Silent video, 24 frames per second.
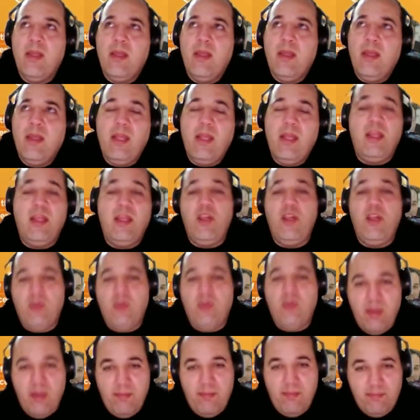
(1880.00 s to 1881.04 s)

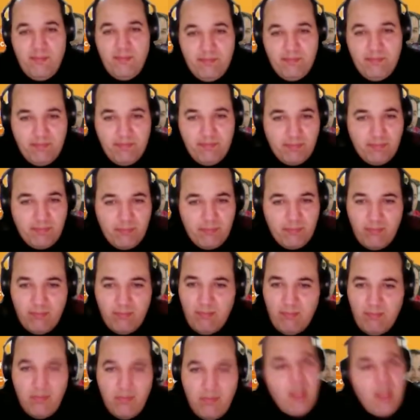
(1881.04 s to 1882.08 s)
decisions?
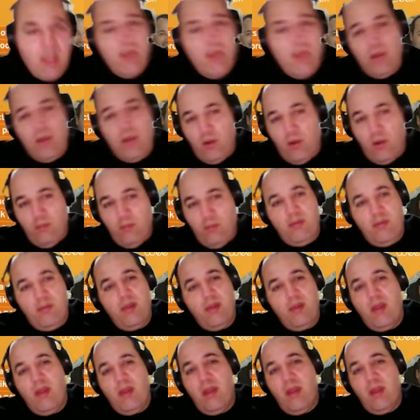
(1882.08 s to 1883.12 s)
So
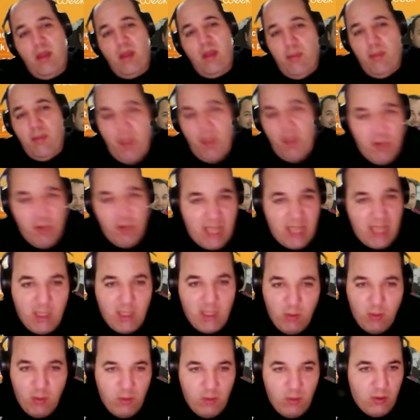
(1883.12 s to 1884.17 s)
people start
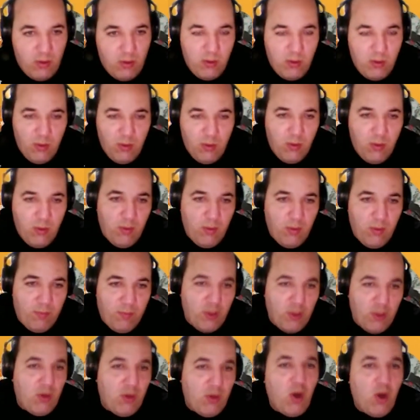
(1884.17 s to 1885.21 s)
to
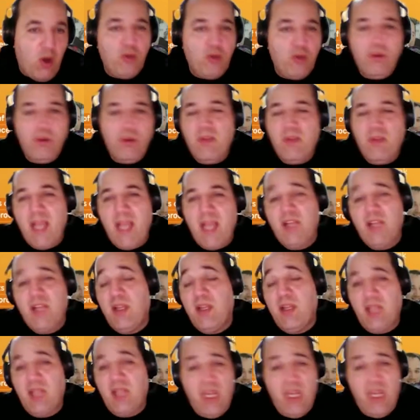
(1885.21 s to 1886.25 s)
put all those
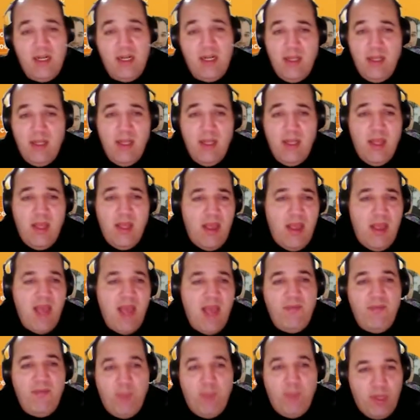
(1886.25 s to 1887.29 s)
metrics here.
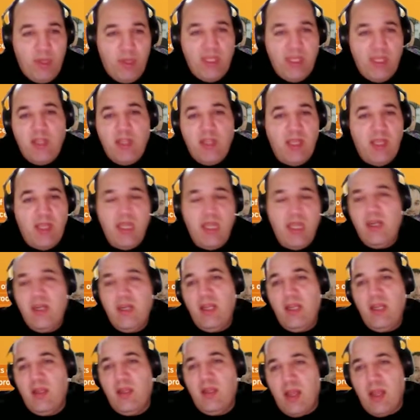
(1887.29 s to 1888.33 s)
Every post-it here
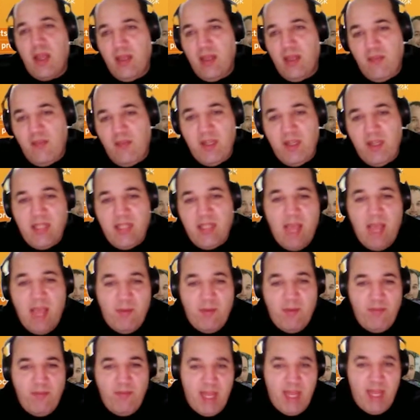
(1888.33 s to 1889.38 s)
is a different type
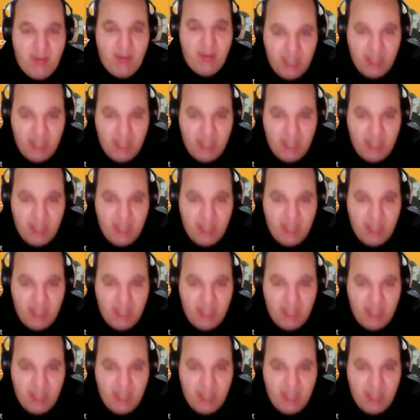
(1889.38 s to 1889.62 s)
of metric.